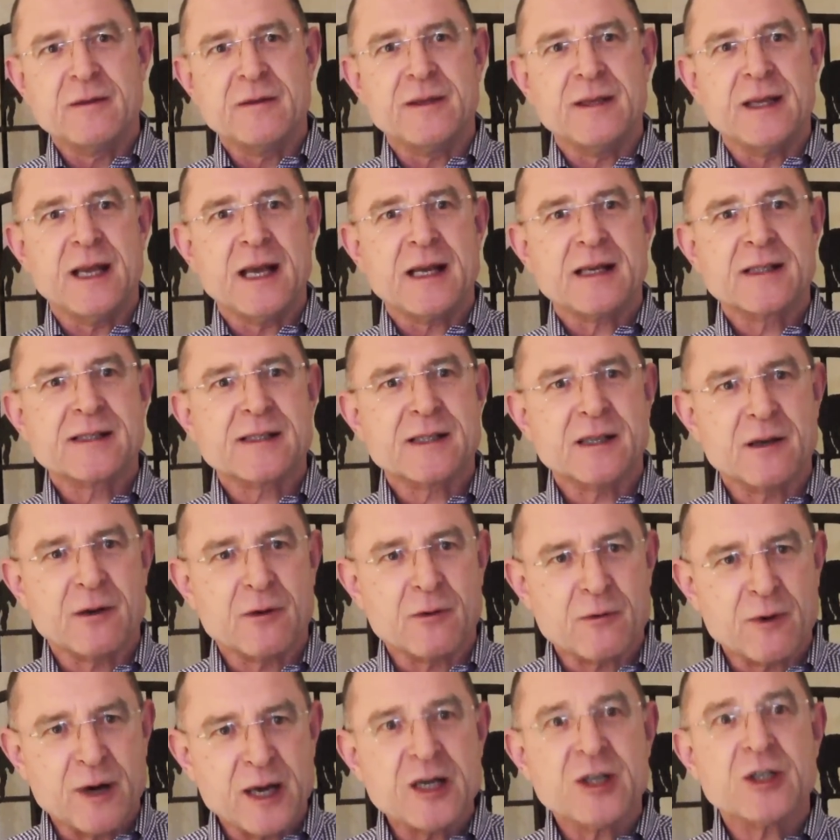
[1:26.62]
the
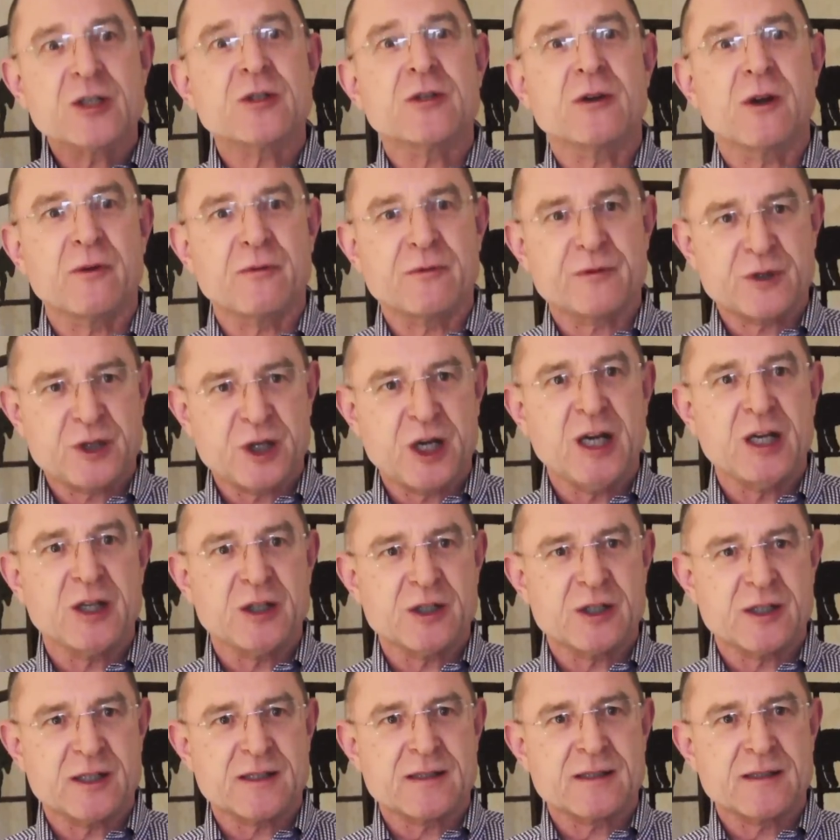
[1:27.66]
acceleration of
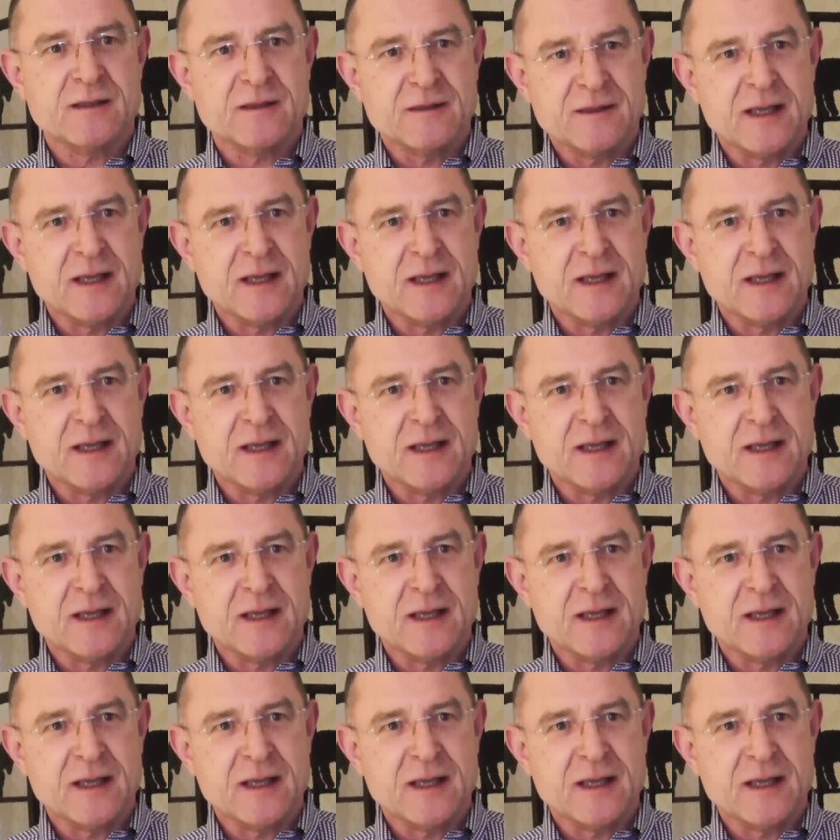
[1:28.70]
changes.